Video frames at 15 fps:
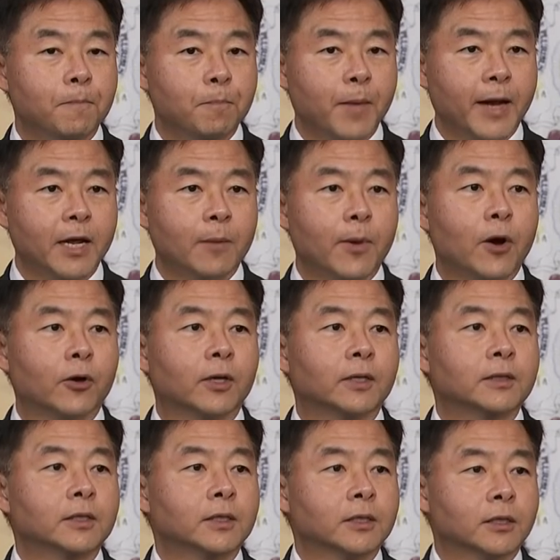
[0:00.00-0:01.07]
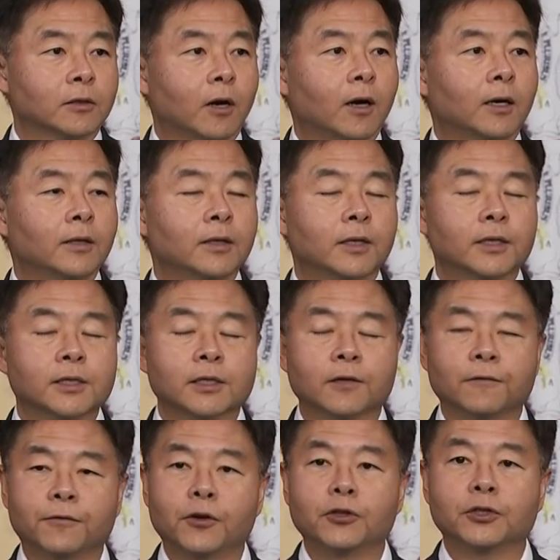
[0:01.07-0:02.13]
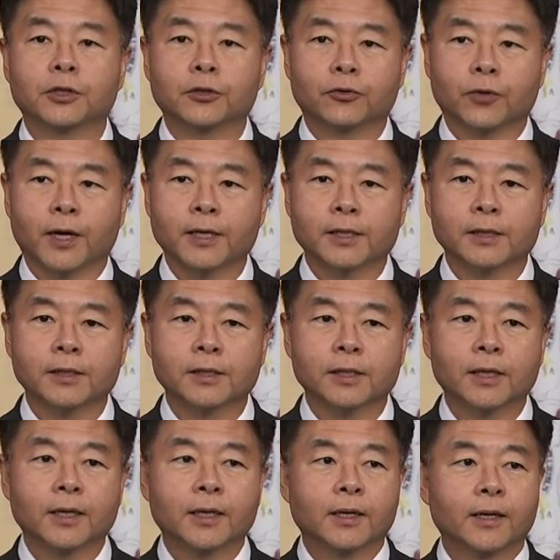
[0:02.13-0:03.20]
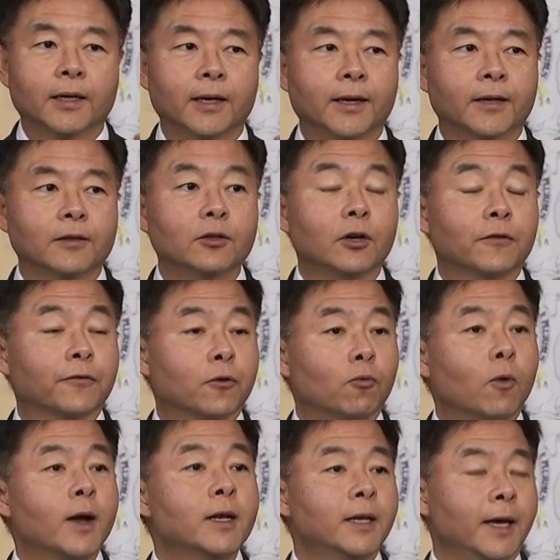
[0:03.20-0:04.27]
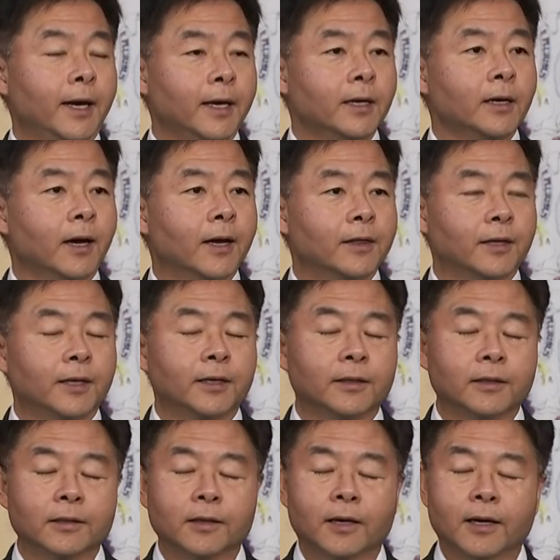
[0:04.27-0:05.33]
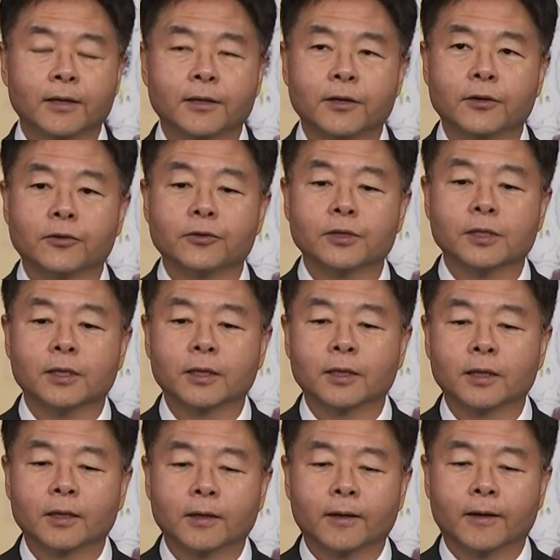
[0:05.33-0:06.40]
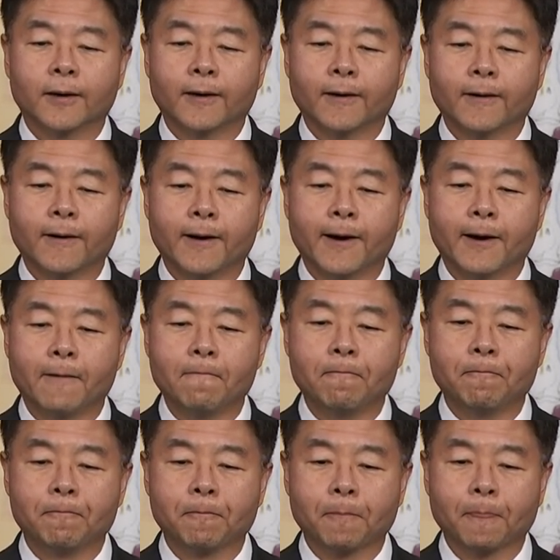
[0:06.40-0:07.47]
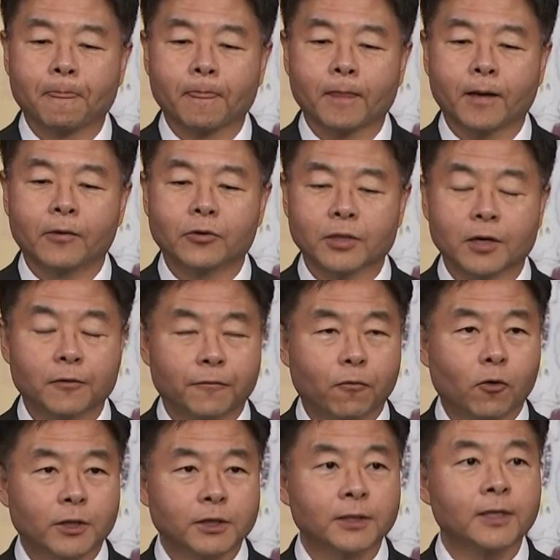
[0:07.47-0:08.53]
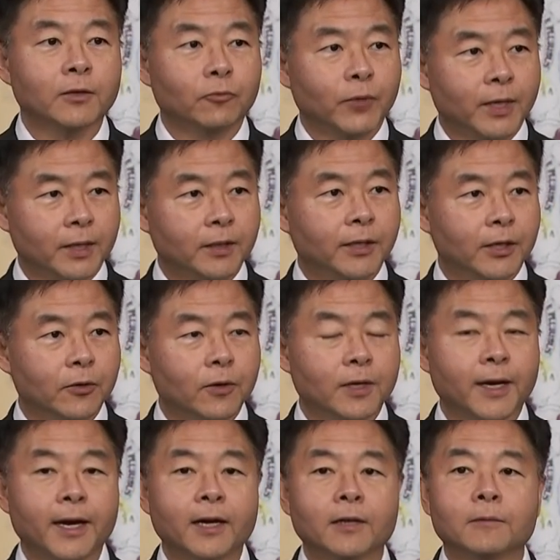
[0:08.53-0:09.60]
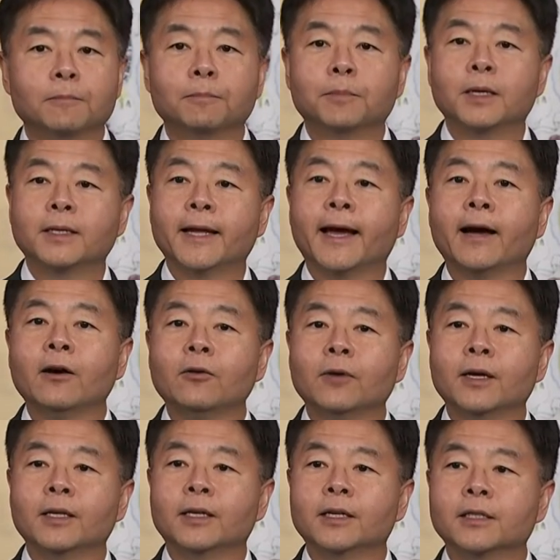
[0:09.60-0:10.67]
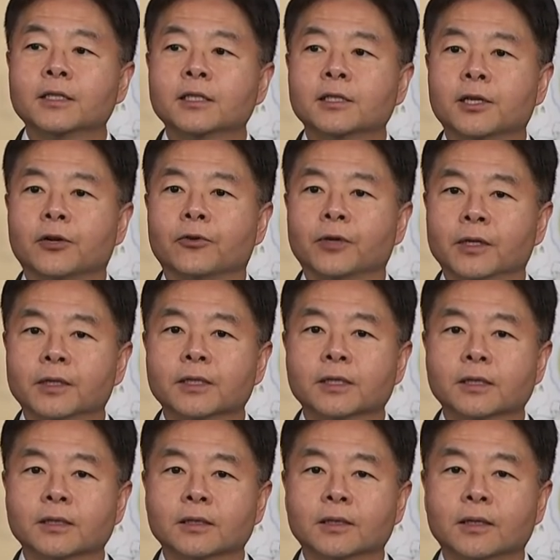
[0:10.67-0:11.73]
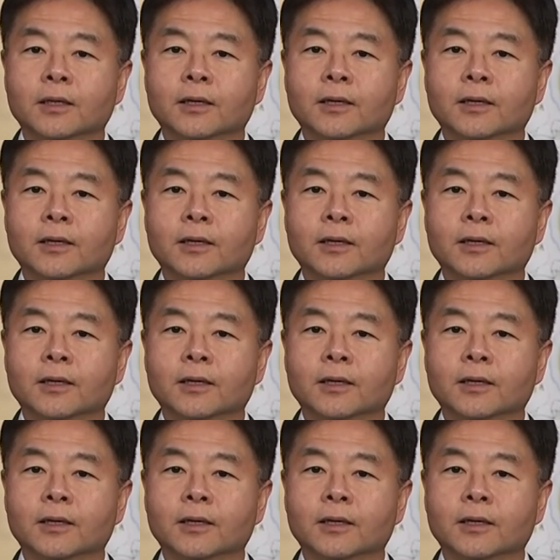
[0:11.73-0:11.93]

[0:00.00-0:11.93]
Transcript: many Americans saw this confusion and crisis. And look, for one day, I think it was unfortunate. We can deal with that. But now it gets serious,